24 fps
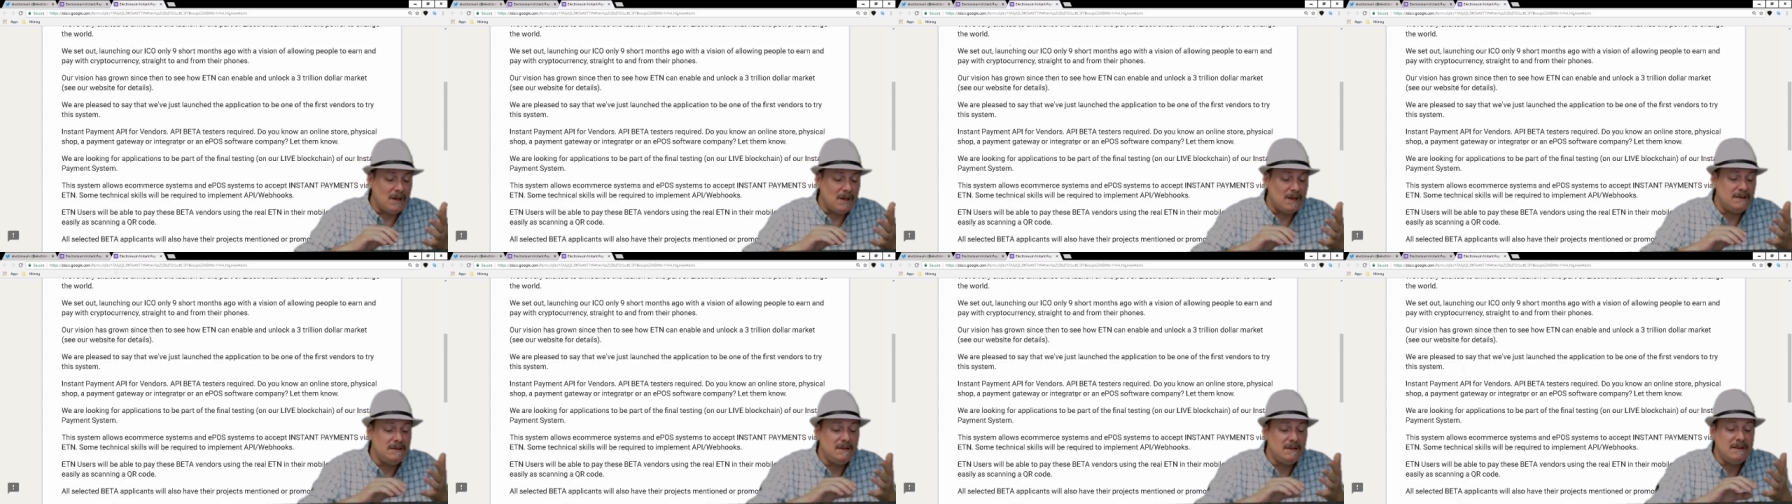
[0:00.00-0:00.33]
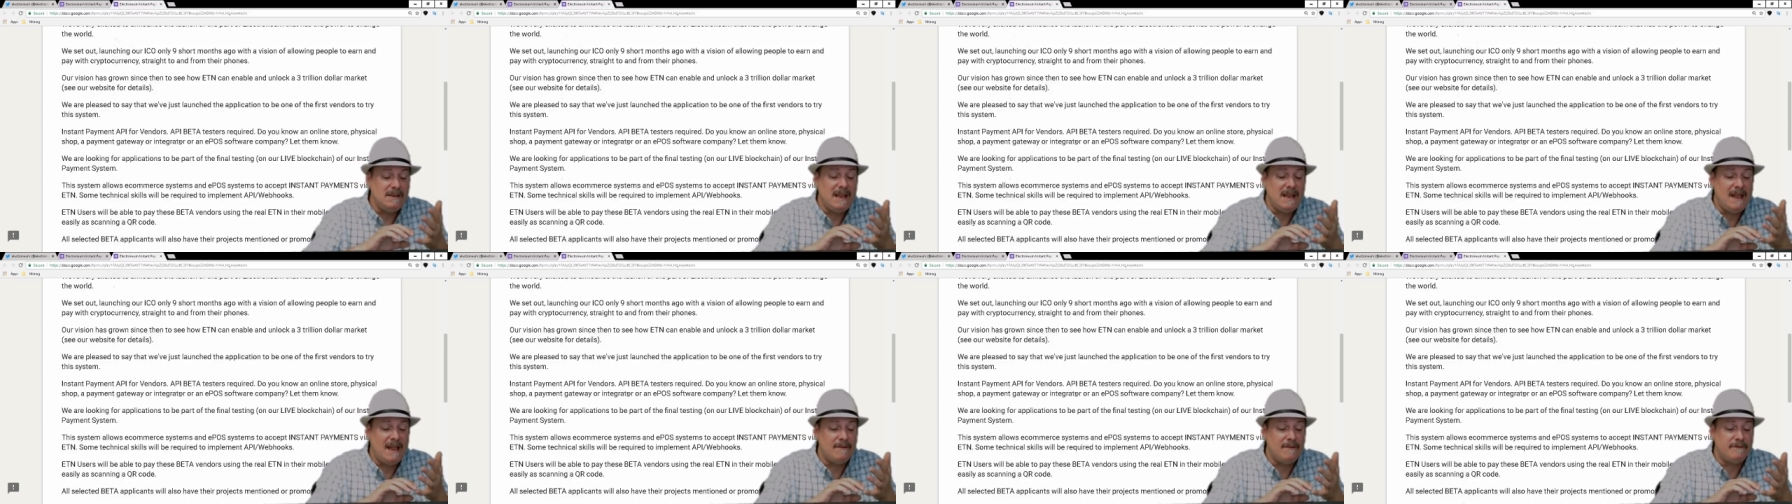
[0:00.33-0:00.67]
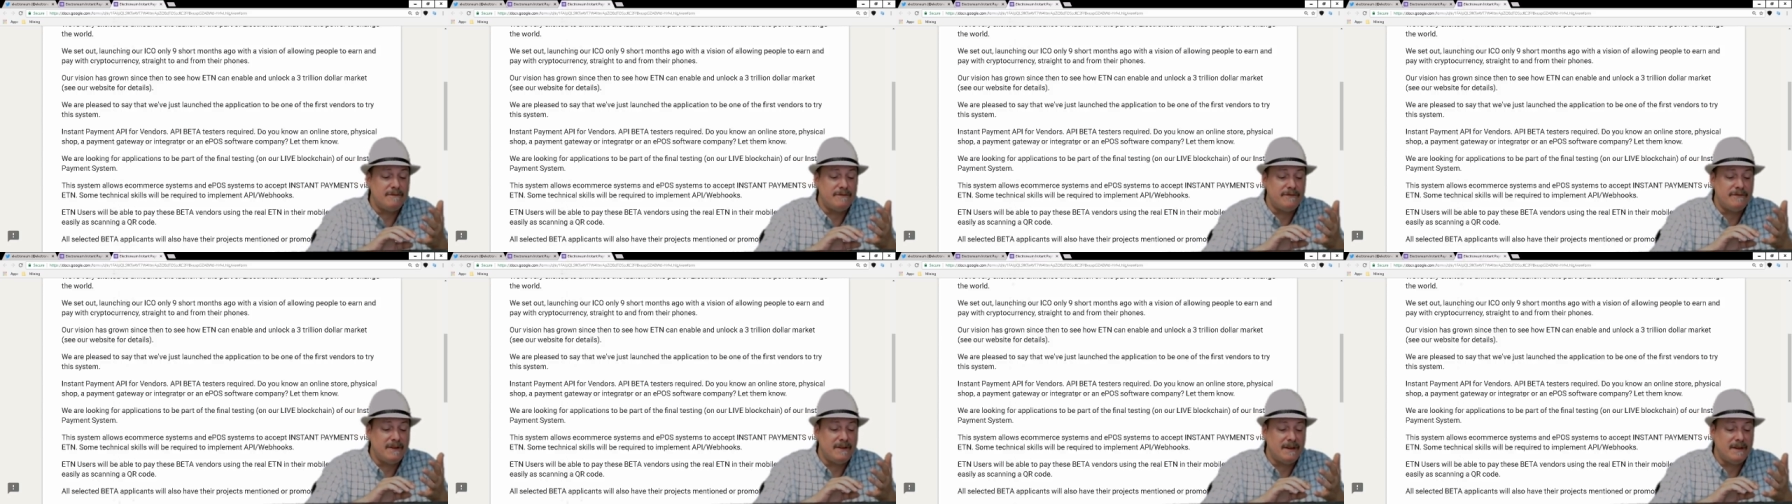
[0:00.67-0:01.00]
clearly
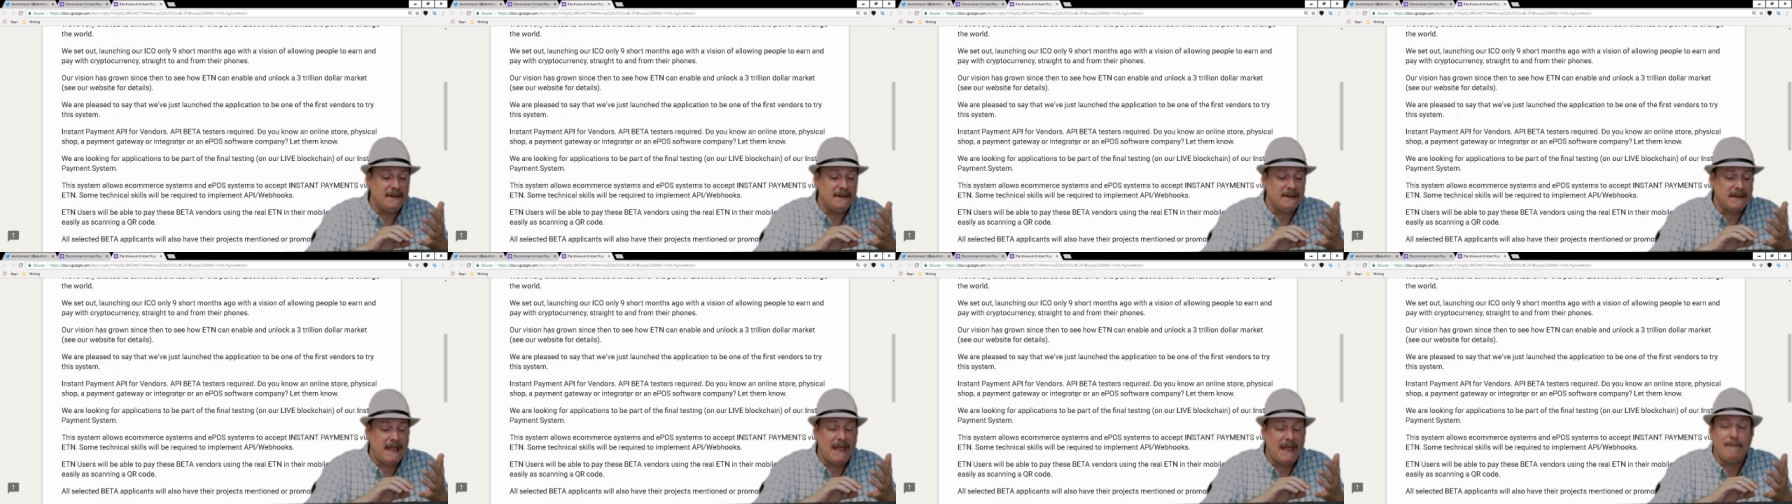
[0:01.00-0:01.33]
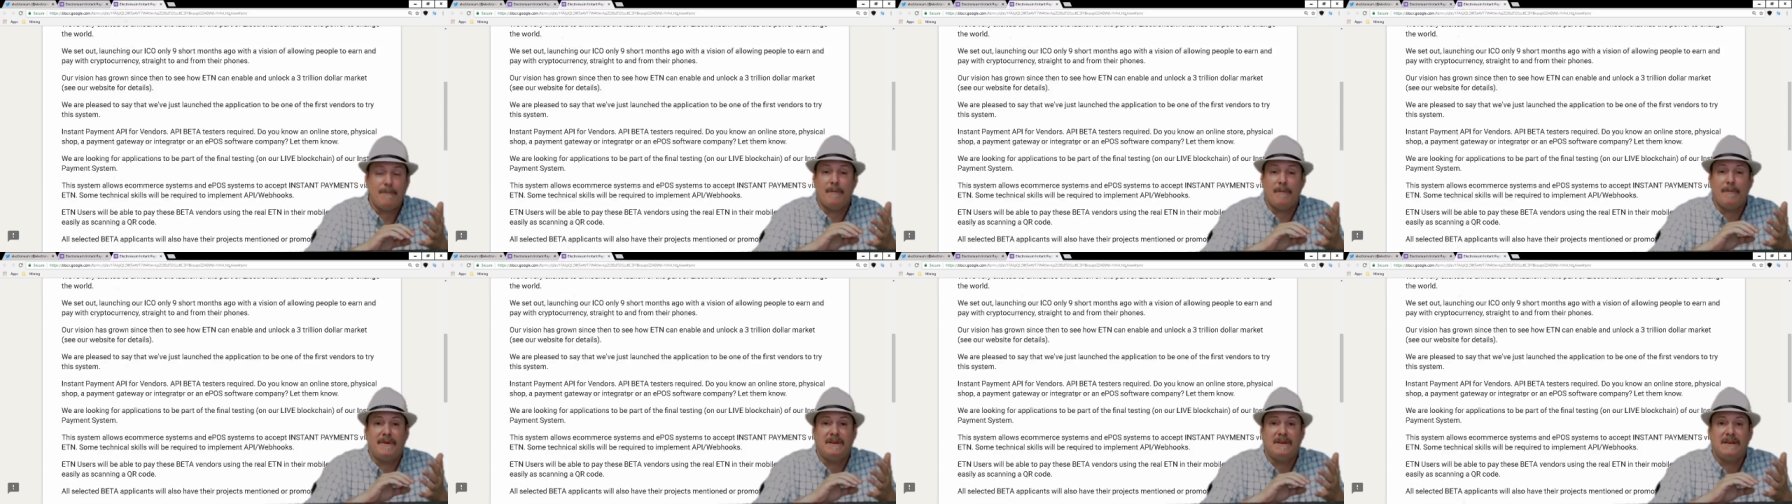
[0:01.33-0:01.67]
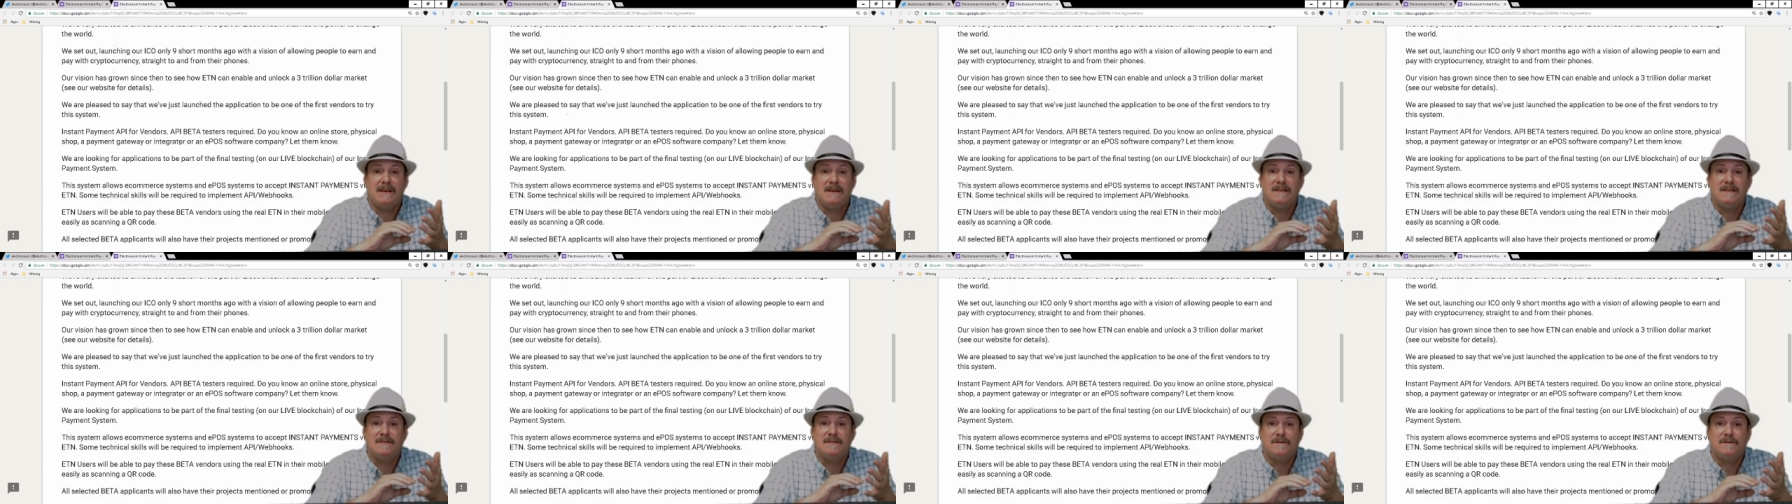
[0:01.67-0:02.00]
have uh,
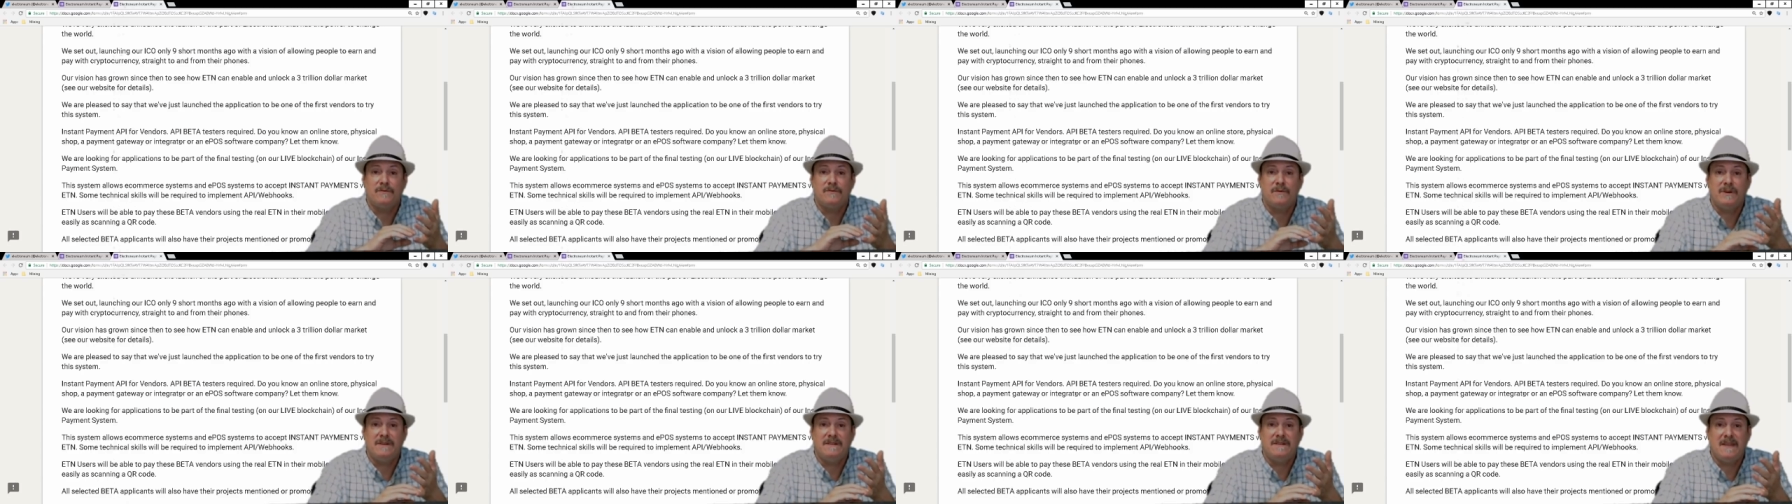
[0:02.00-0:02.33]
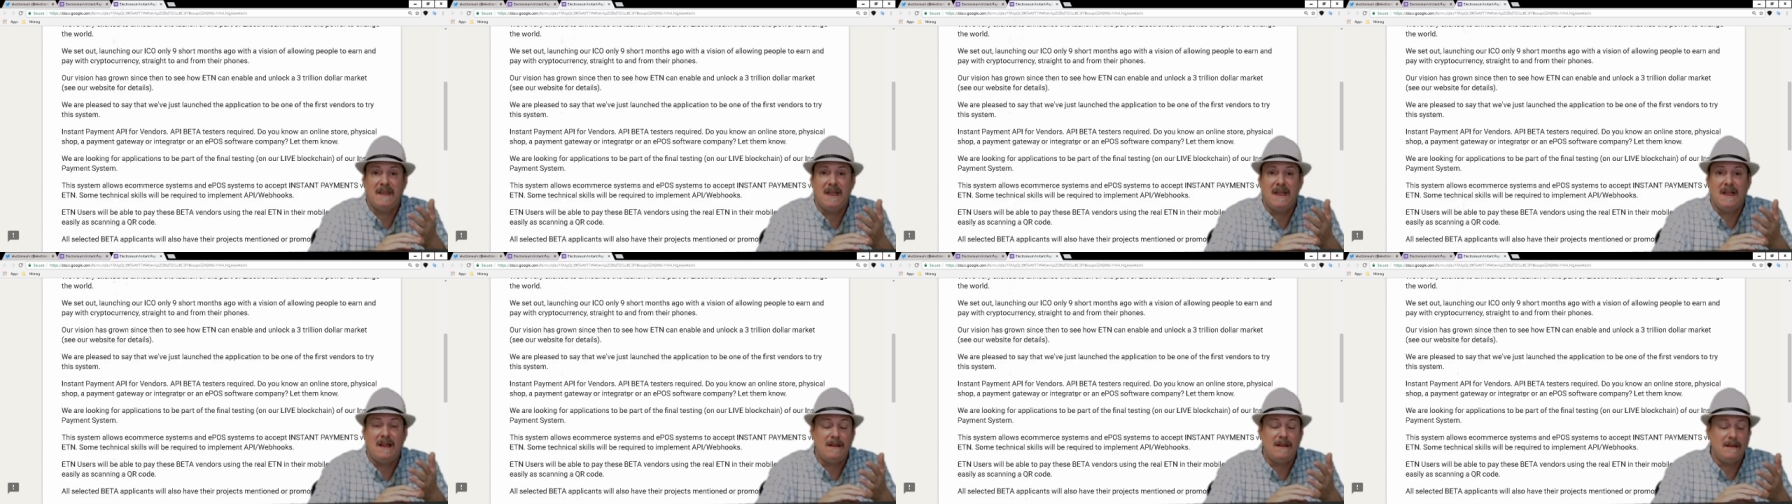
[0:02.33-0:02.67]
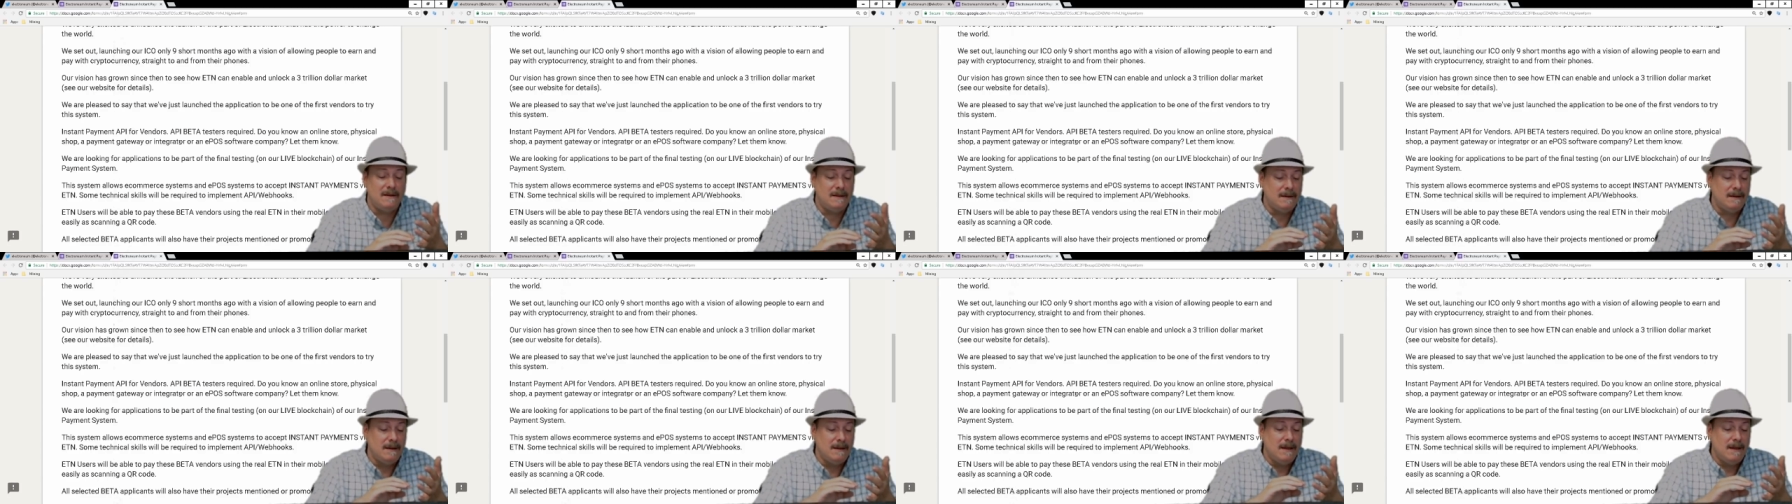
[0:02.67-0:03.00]
capabilities of
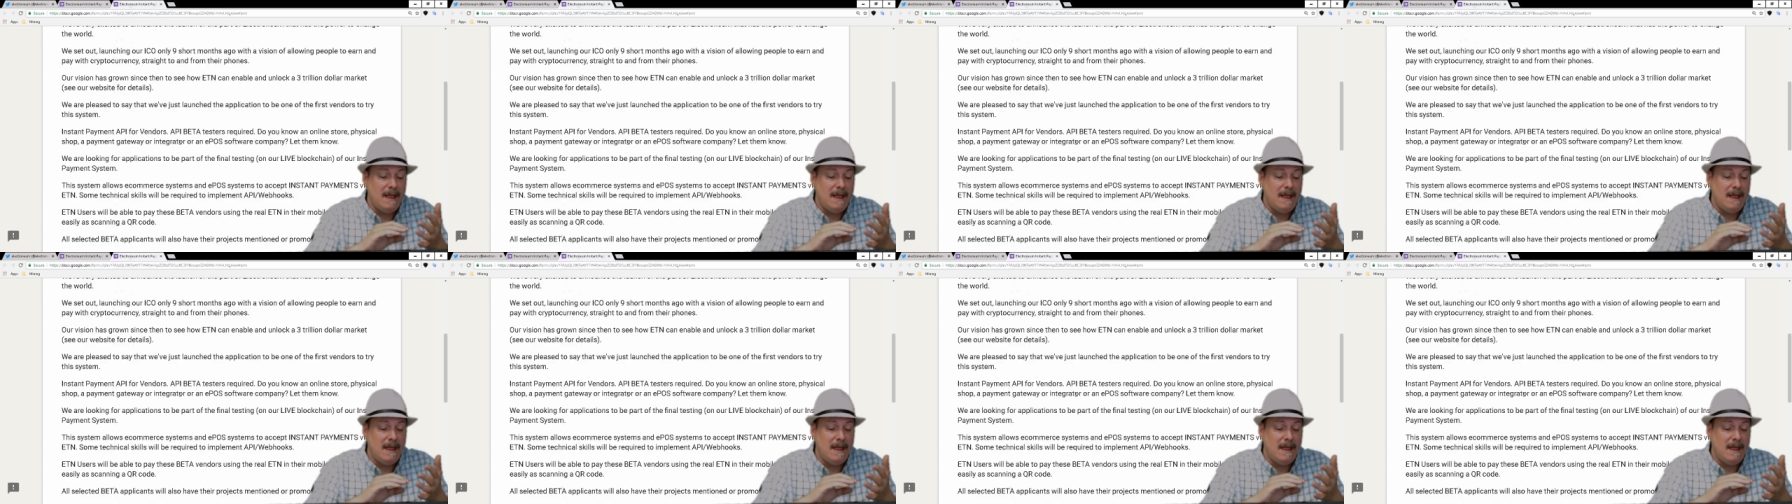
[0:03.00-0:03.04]
retail,